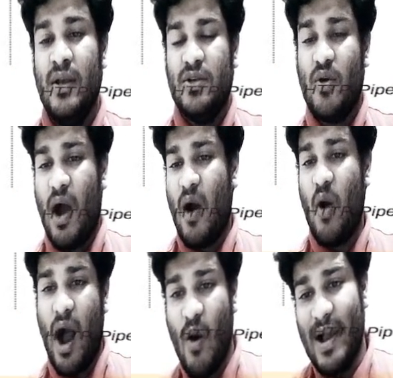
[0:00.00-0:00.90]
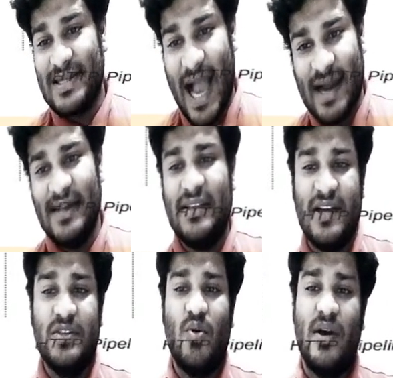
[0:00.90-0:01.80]
So how exactly
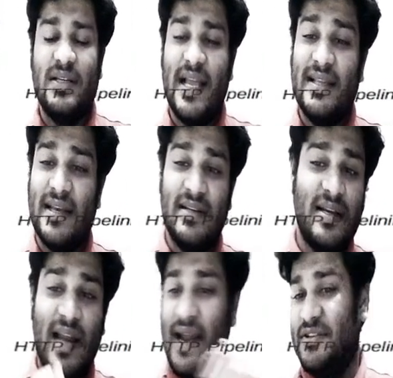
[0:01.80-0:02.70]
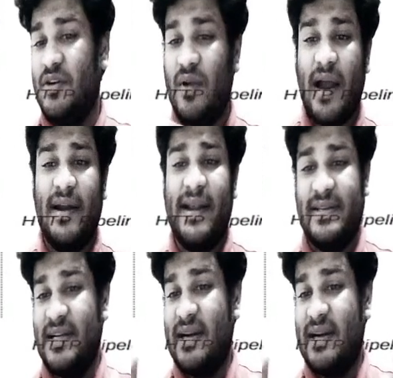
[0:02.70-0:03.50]
things work is like there is a client server architecture.